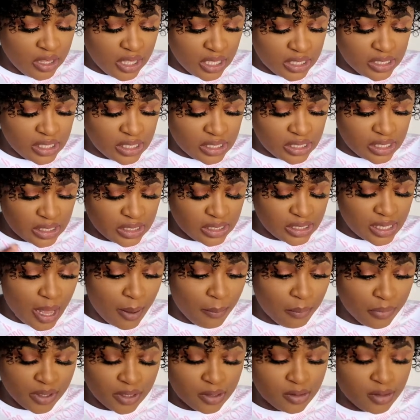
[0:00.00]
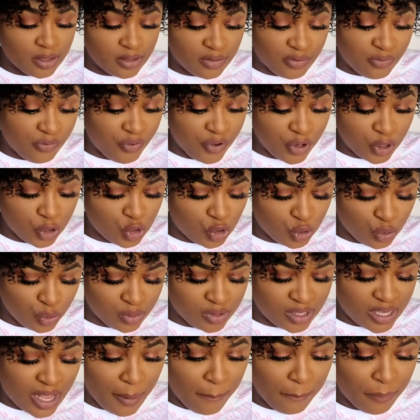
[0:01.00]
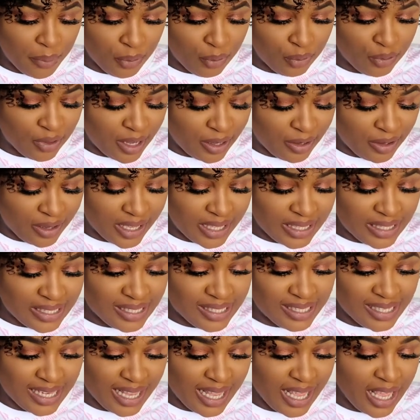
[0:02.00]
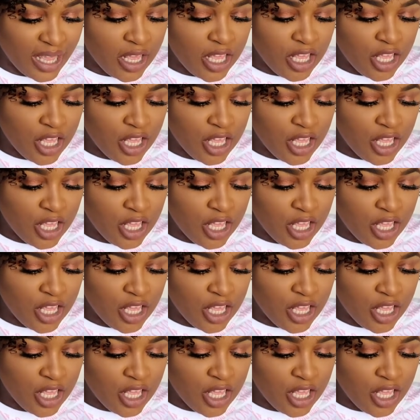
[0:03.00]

this is a sample, this is a virtual sample that you can see.